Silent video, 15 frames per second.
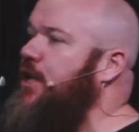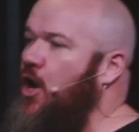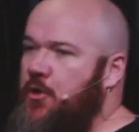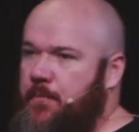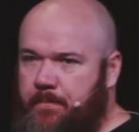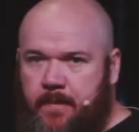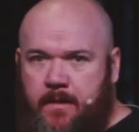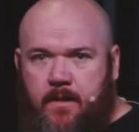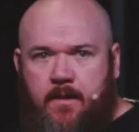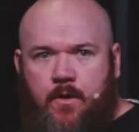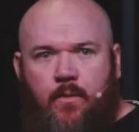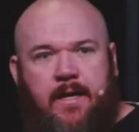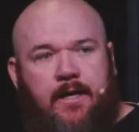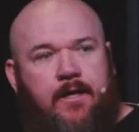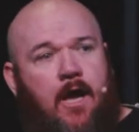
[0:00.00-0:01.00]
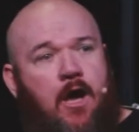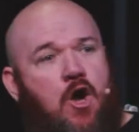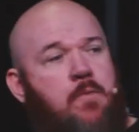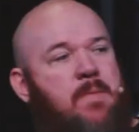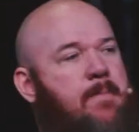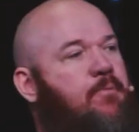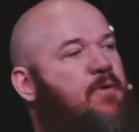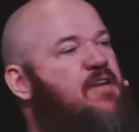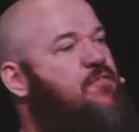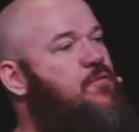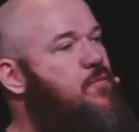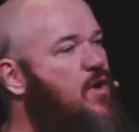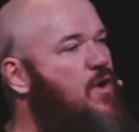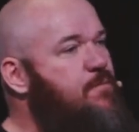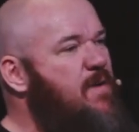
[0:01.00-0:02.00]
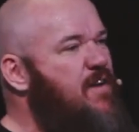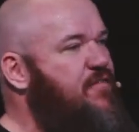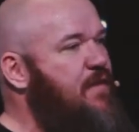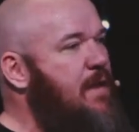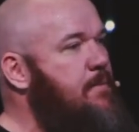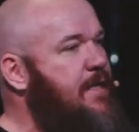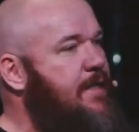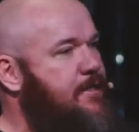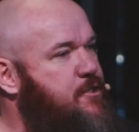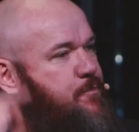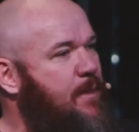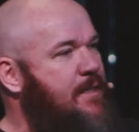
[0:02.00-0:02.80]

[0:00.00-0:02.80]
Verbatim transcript: you at home. When I go home, I pray from with my family and I